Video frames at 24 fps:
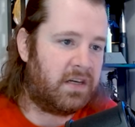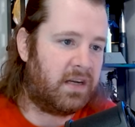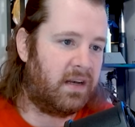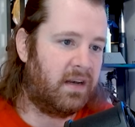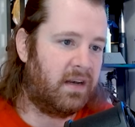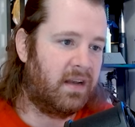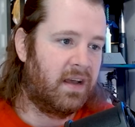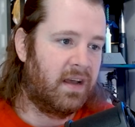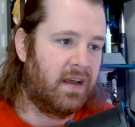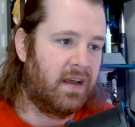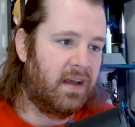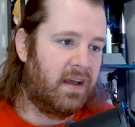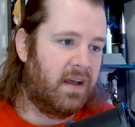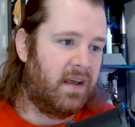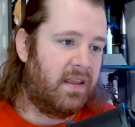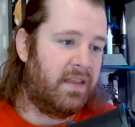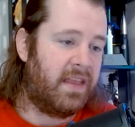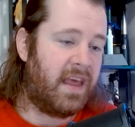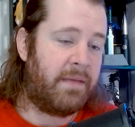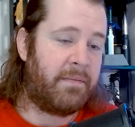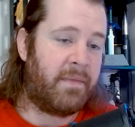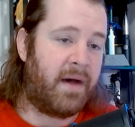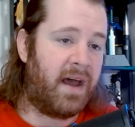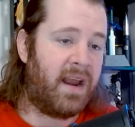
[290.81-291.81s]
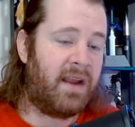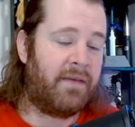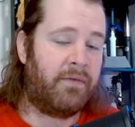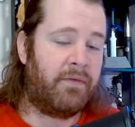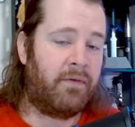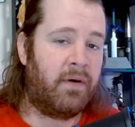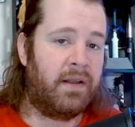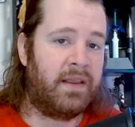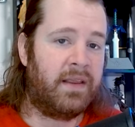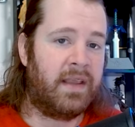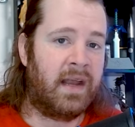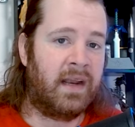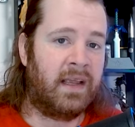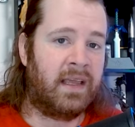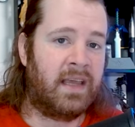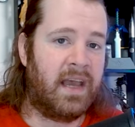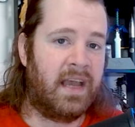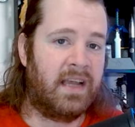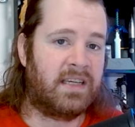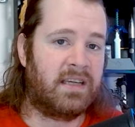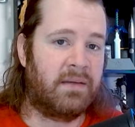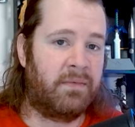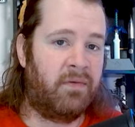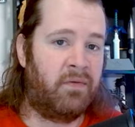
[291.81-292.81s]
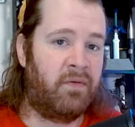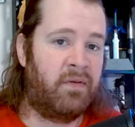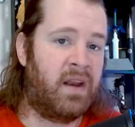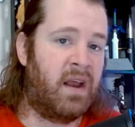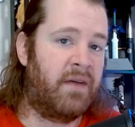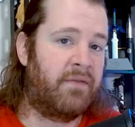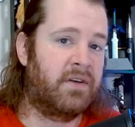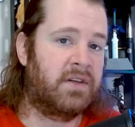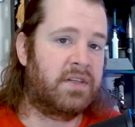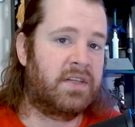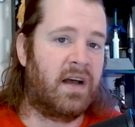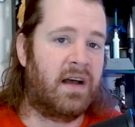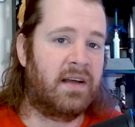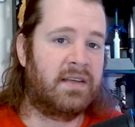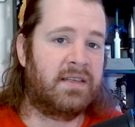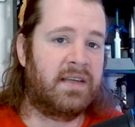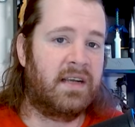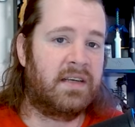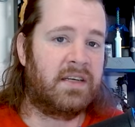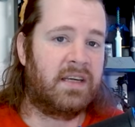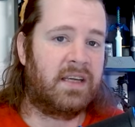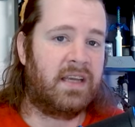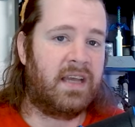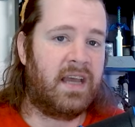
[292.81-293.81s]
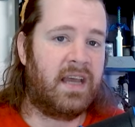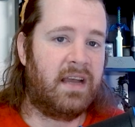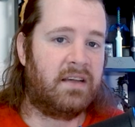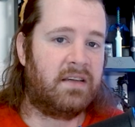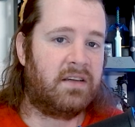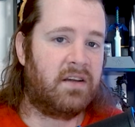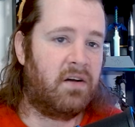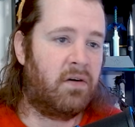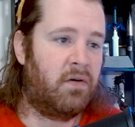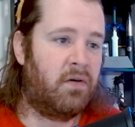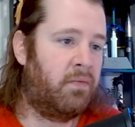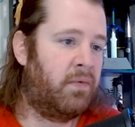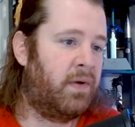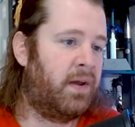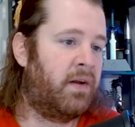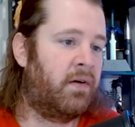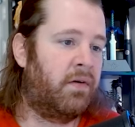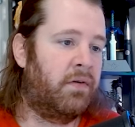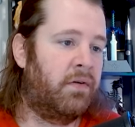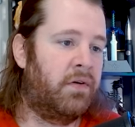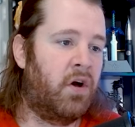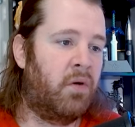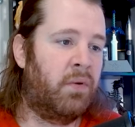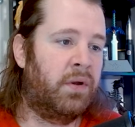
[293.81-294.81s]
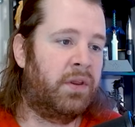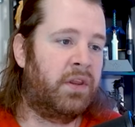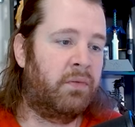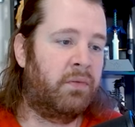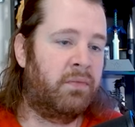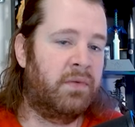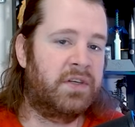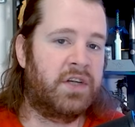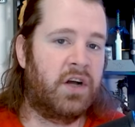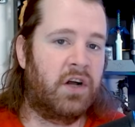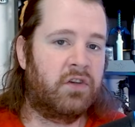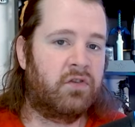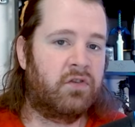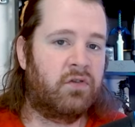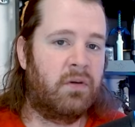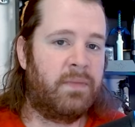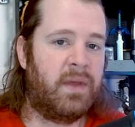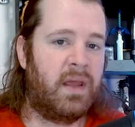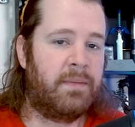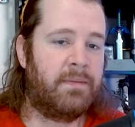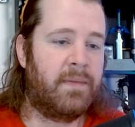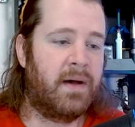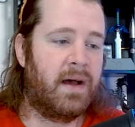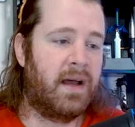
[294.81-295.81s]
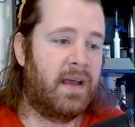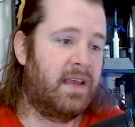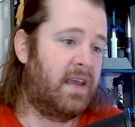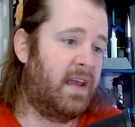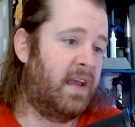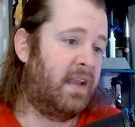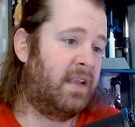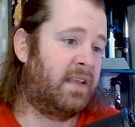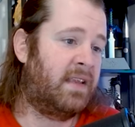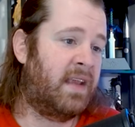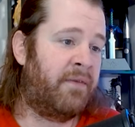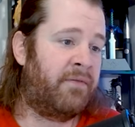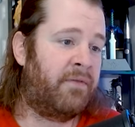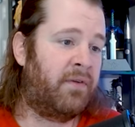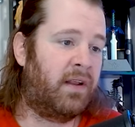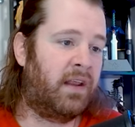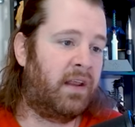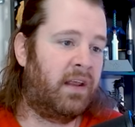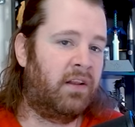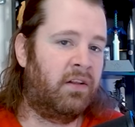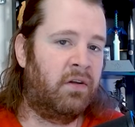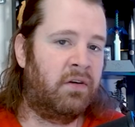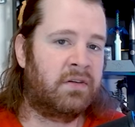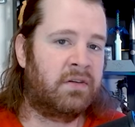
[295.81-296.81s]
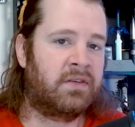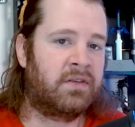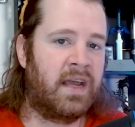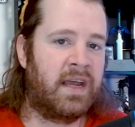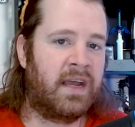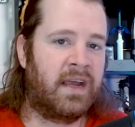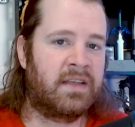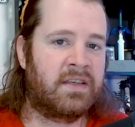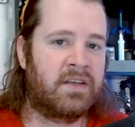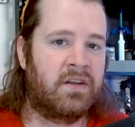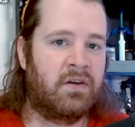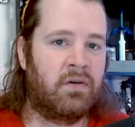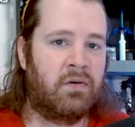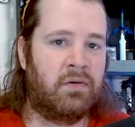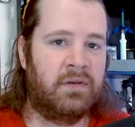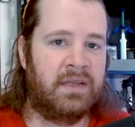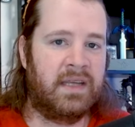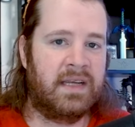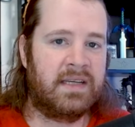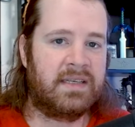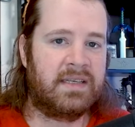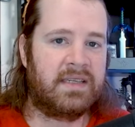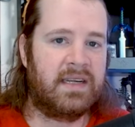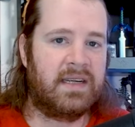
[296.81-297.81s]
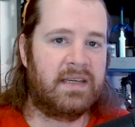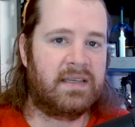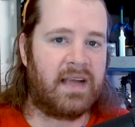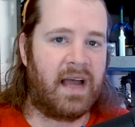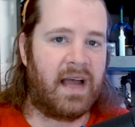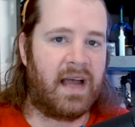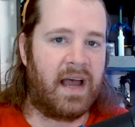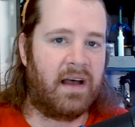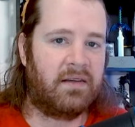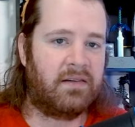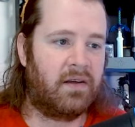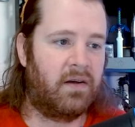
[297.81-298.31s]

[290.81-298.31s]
And they might have won that case. I mean, we never saw such a case, so we don't know what the results would be, but it definitely looks like it's an old Disney style.